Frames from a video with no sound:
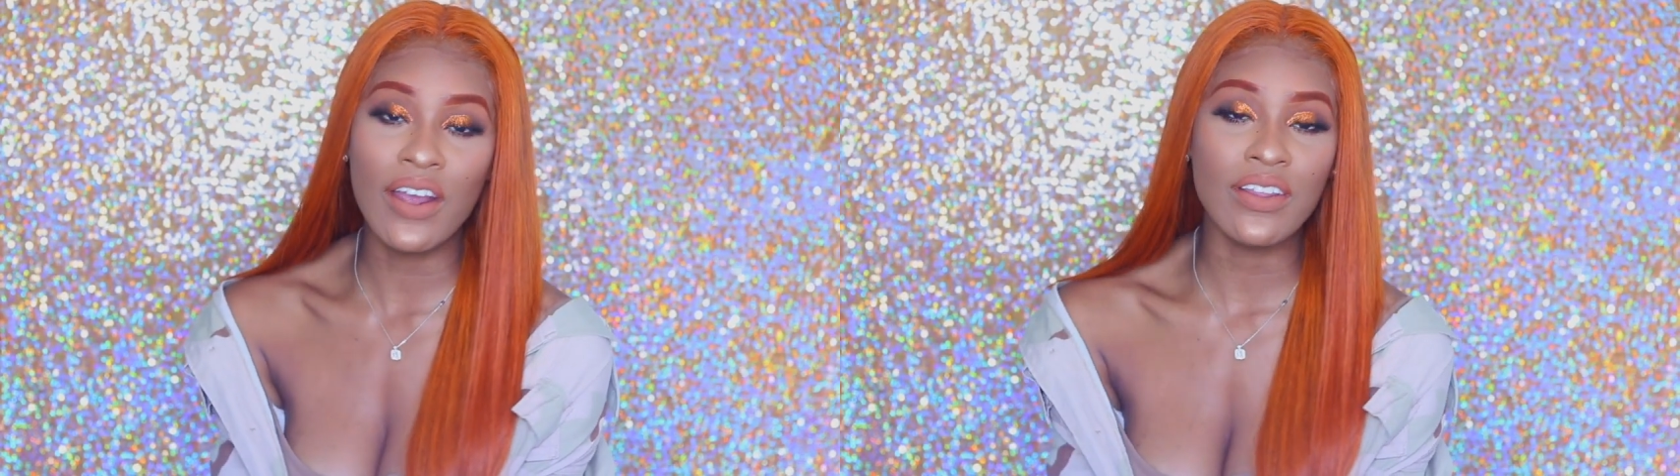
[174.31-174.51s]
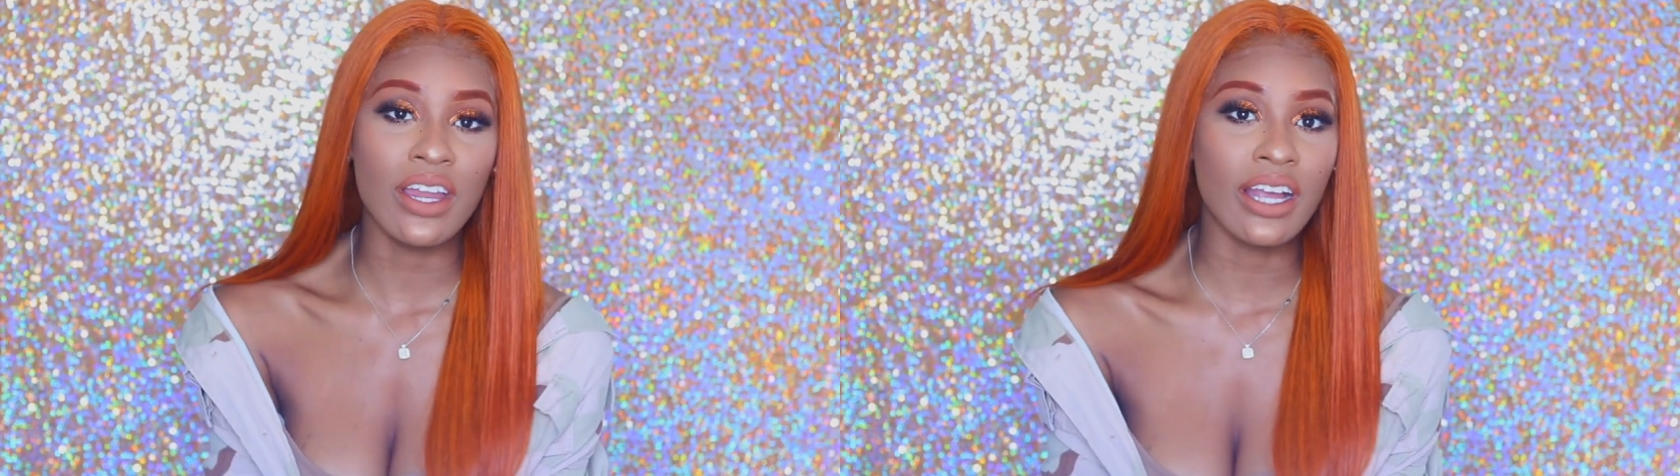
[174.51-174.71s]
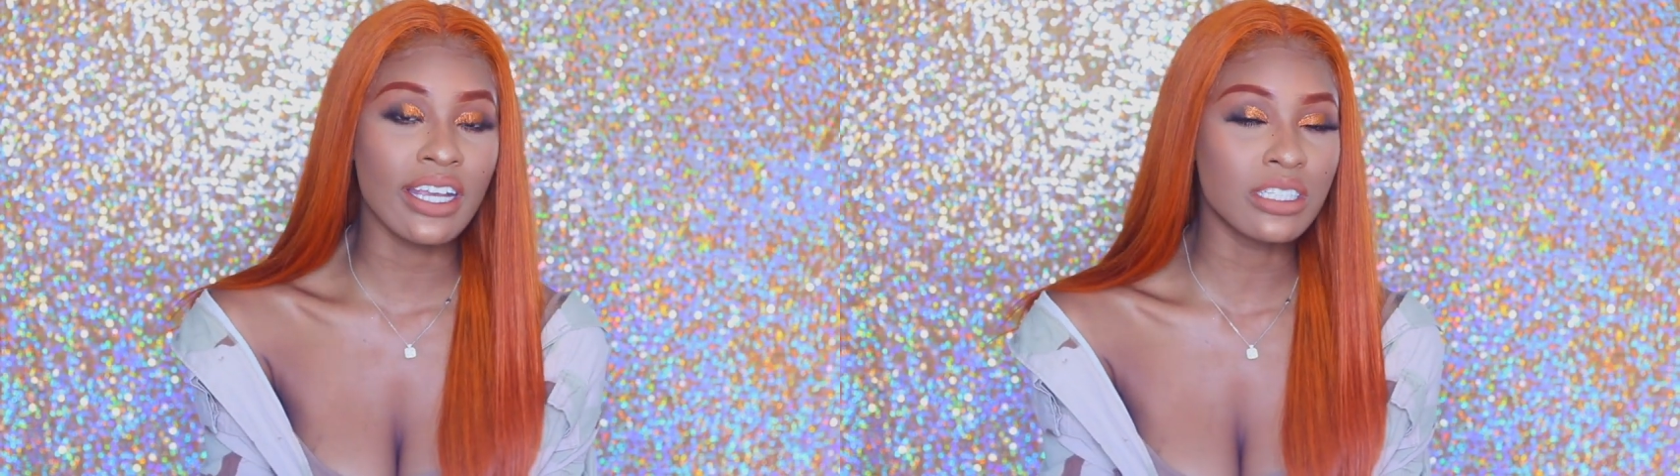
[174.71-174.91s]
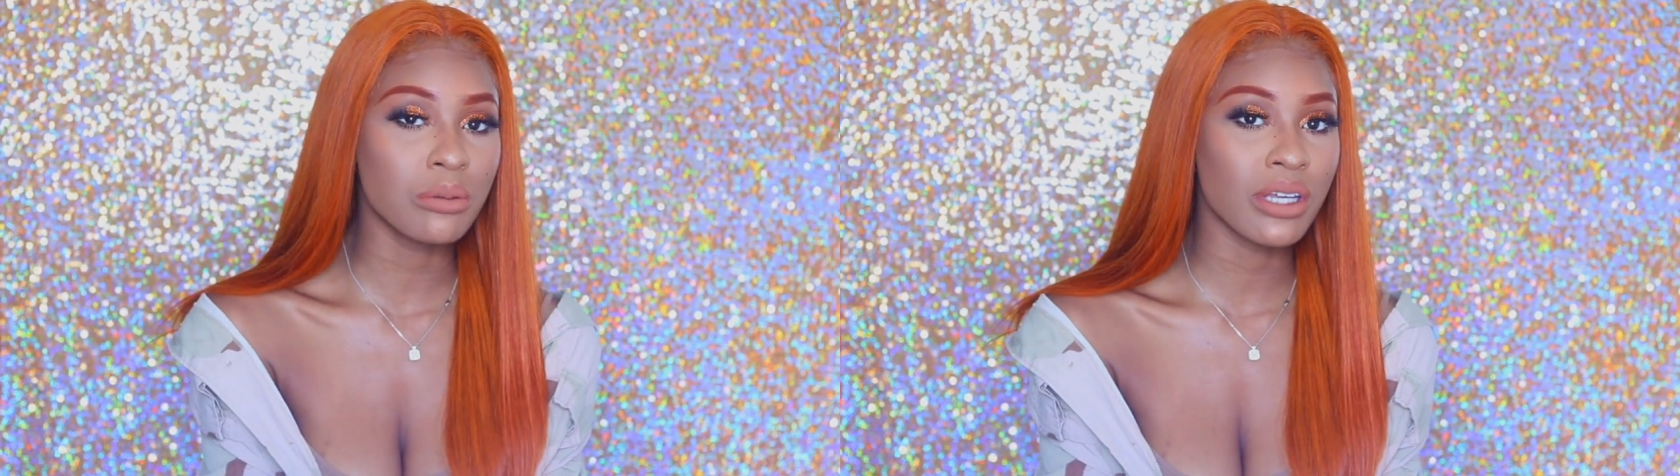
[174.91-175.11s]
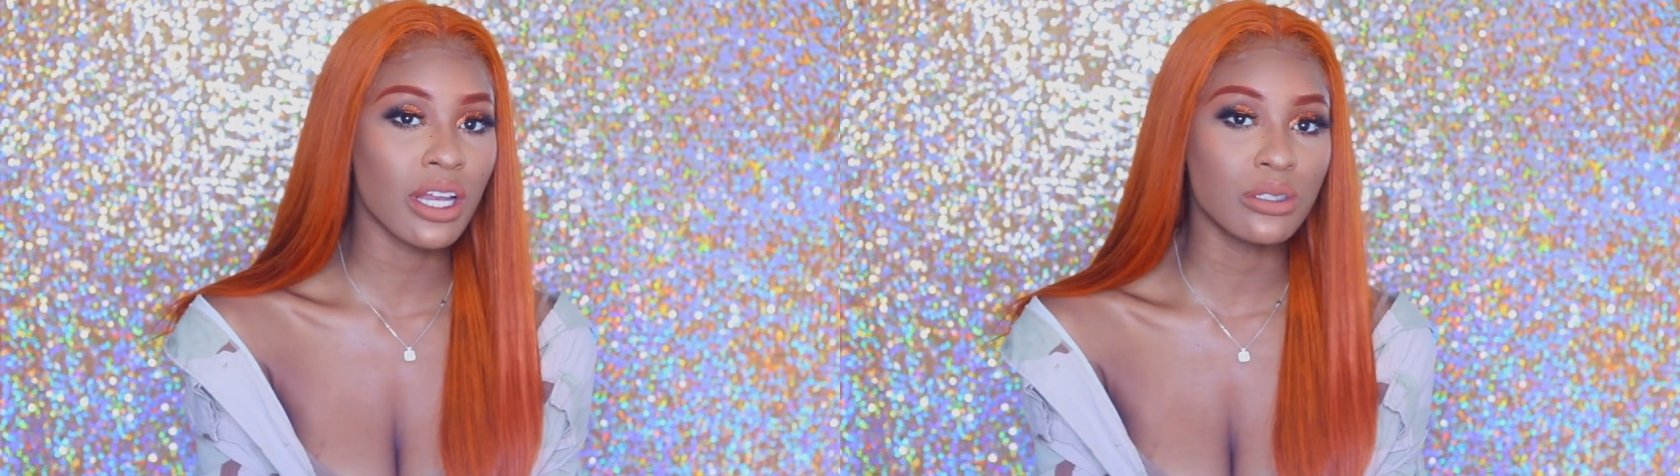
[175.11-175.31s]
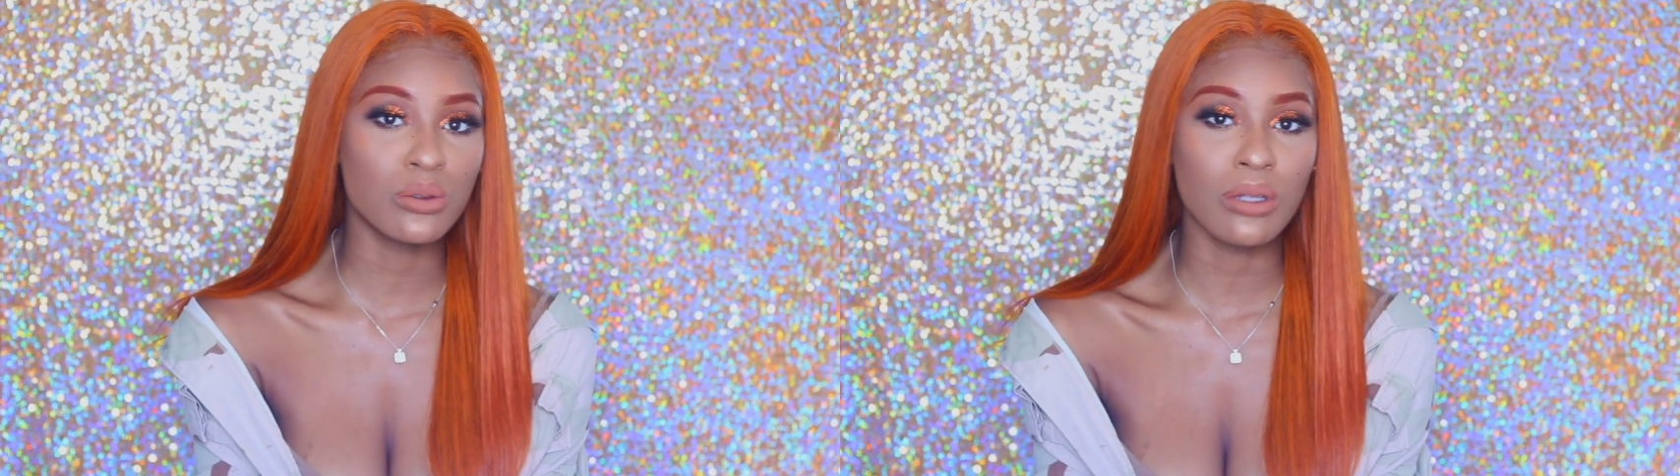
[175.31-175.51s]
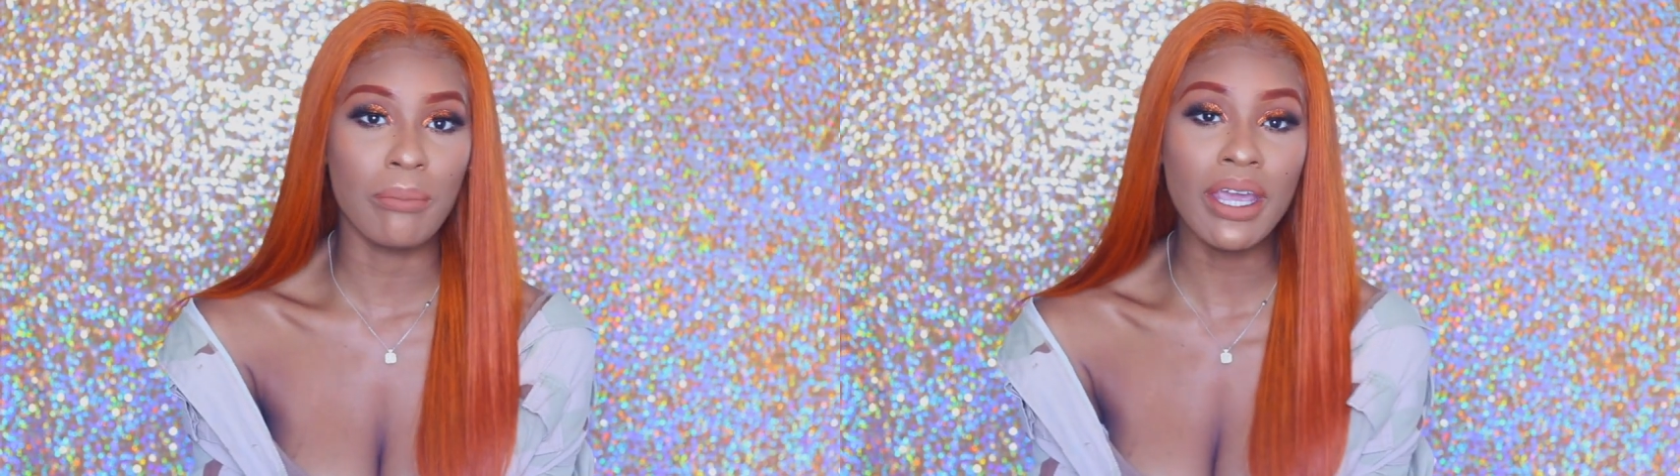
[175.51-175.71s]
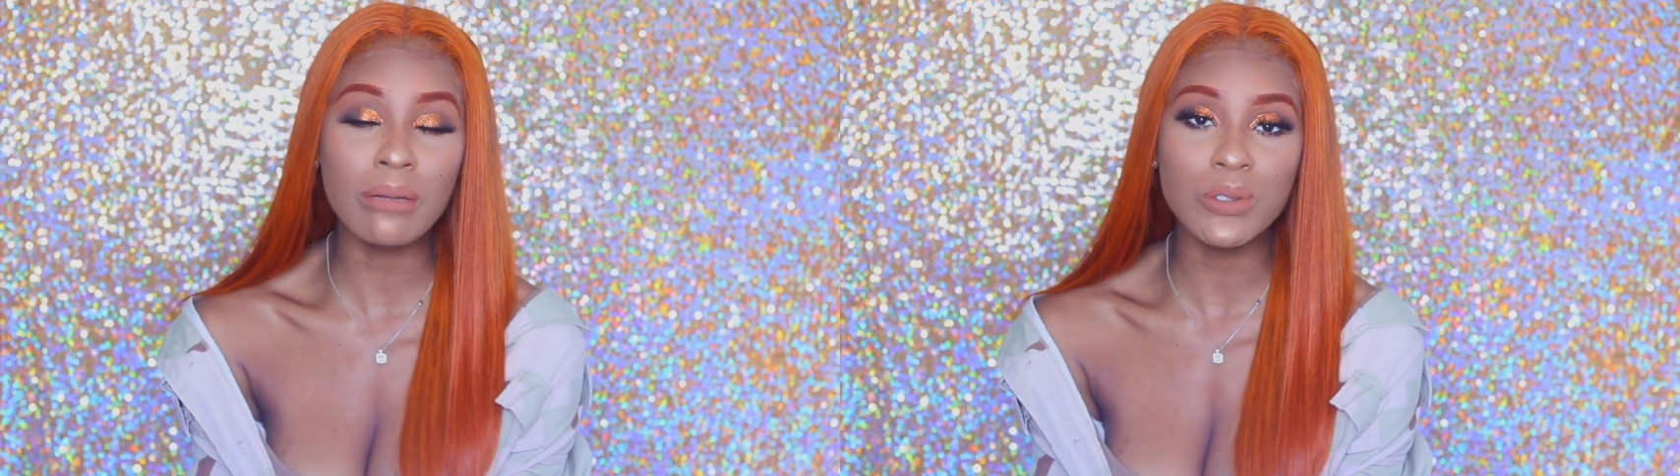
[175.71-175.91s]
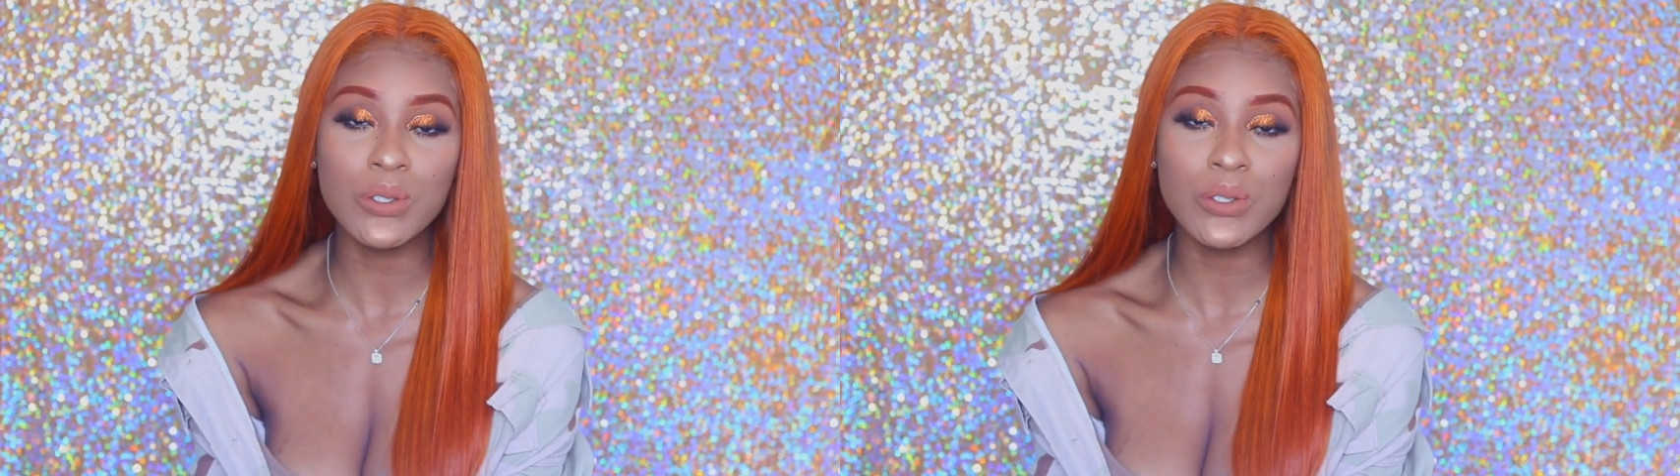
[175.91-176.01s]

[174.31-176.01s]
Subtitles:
And then I guess we'll get into the makeup